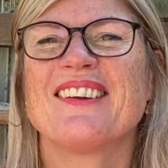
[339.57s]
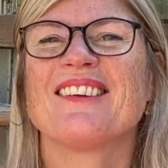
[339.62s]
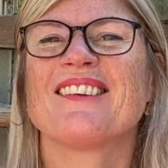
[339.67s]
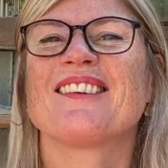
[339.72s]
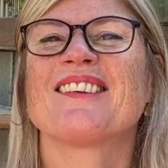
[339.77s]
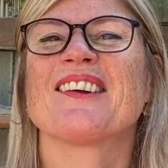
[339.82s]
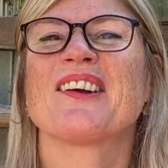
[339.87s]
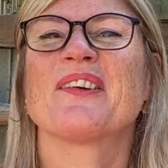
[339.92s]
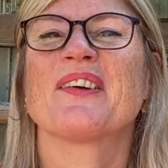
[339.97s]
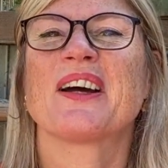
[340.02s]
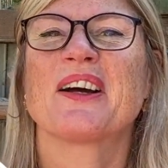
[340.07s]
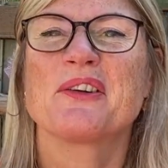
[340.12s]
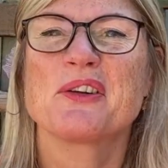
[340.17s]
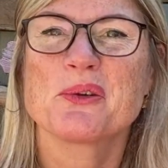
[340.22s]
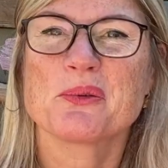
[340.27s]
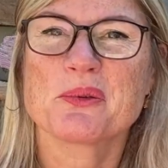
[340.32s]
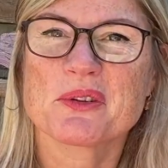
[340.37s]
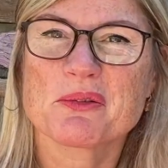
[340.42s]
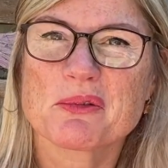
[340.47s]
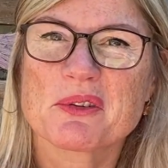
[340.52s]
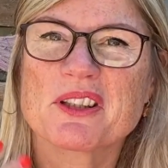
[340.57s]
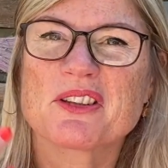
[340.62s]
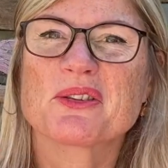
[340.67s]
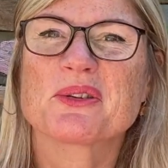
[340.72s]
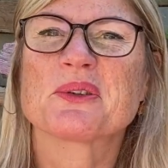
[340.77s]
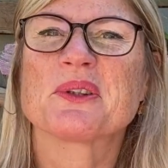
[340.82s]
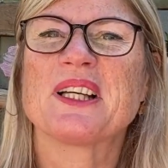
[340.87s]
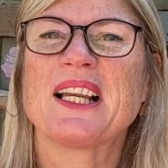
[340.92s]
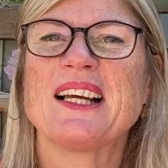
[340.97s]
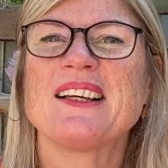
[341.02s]
show how you enrich
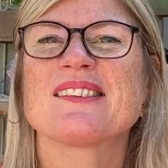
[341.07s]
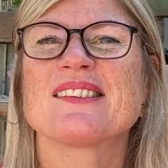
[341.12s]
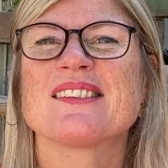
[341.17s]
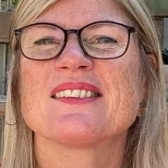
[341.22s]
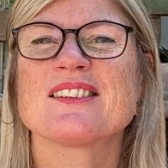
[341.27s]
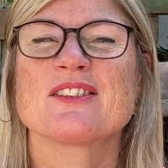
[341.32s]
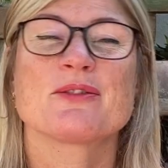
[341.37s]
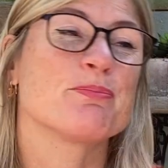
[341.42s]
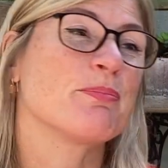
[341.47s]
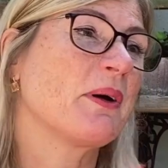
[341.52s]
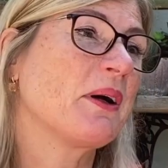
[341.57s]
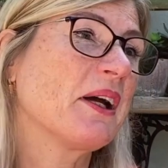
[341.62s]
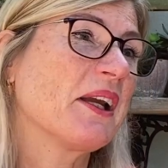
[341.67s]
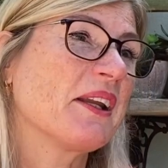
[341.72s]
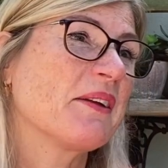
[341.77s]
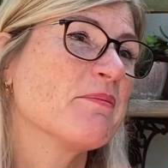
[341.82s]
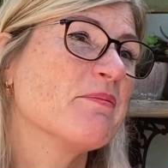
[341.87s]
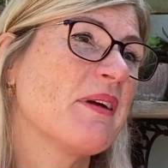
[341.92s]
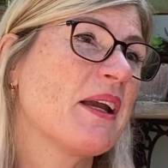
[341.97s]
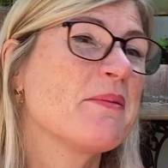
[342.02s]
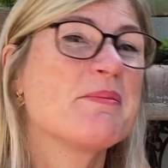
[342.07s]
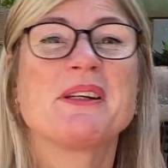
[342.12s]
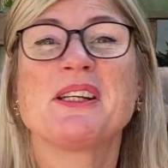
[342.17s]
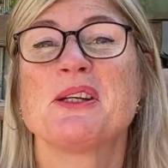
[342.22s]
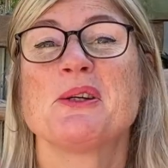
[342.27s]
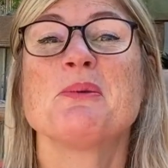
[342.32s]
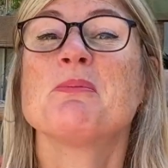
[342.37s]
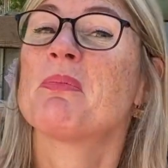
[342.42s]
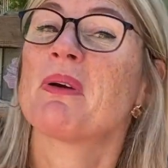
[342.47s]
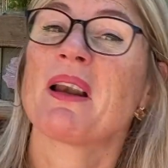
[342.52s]
your lessons by maybe
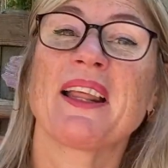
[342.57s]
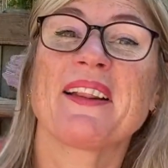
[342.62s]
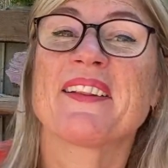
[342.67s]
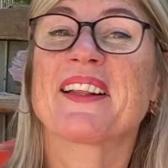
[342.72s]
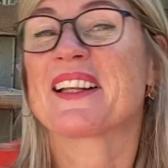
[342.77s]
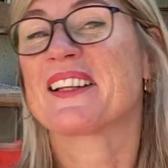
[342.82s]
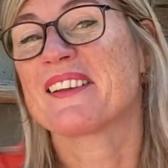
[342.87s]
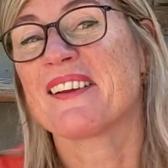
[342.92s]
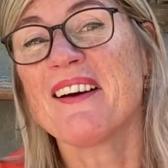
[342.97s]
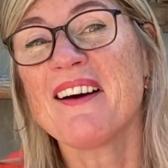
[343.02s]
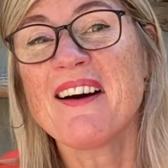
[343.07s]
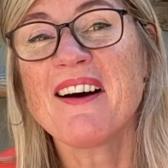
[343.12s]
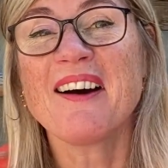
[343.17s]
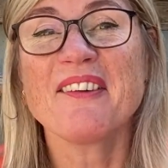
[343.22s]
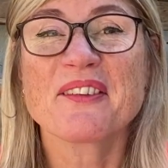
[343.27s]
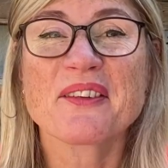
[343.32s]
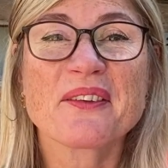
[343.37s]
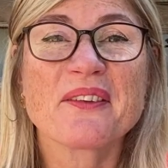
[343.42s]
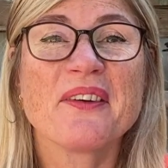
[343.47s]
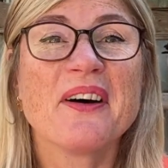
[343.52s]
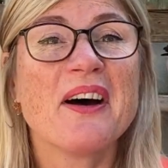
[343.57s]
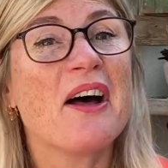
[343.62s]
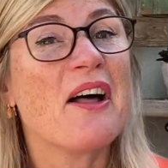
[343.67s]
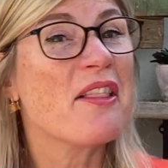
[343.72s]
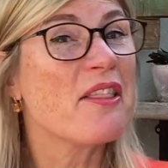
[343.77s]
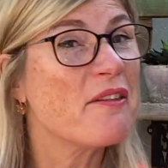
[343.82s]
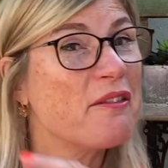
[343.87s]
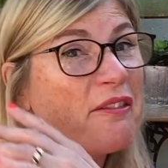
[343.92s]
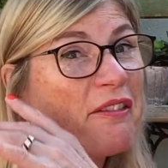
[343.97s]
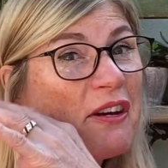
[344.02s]
you playing the guitar or
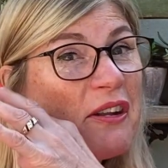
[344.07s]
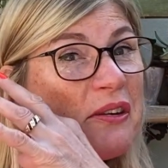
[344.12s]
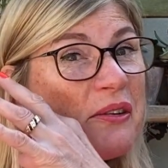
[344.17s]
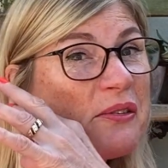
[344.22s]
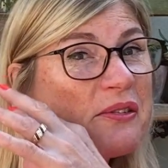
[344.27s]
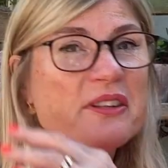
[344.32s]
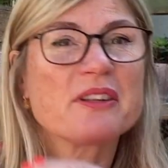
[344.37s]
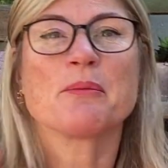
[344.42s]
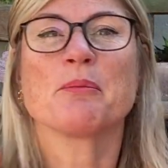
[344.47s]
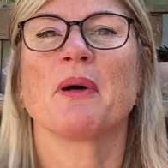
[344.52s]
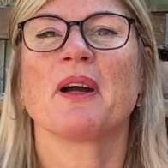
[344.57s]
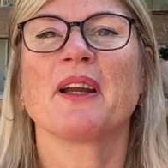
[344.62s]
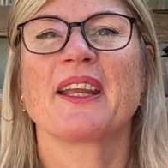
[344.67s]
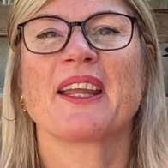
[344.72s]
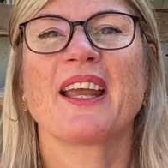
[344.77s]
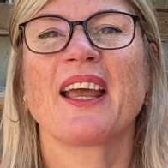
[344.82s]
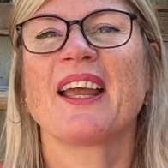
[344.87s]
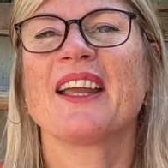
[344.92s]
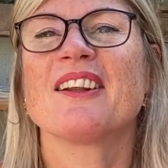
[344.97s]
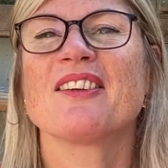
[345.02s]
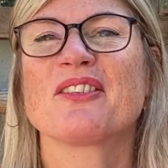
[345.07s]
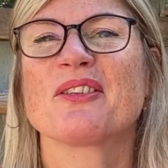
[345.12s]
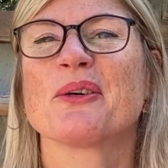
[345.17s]
the flute in my case,